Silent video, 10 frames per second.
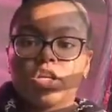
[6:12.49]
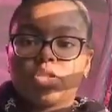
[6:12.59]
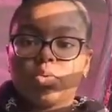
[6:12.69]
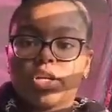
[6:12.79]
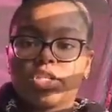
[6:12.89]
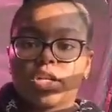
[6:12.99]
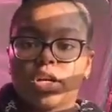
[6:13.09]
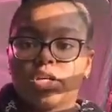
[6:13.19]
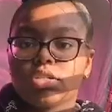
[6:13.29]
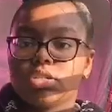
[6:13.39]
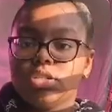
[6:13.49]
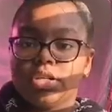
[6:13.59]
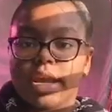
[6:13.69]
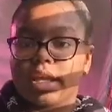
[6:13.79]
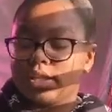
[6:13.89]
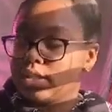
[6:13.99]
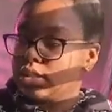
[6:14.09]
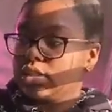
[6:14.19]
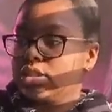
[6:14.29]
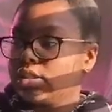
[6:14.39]
sweatshirts, jackets,
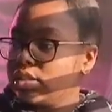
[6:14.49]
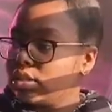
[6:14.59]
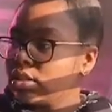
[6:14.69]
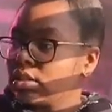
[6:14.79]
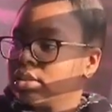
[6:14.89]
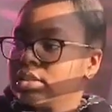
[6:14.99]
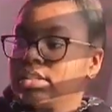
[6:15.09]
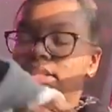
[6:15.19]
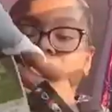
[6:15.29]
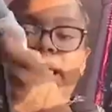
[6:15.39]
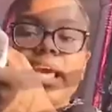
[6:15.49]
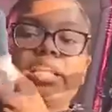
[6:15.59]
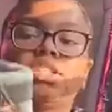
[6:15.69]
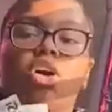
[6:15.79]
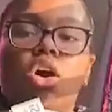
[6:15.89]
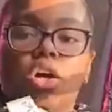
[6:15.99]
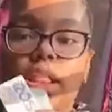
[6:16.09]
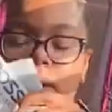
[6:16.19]
and hoodies. That is all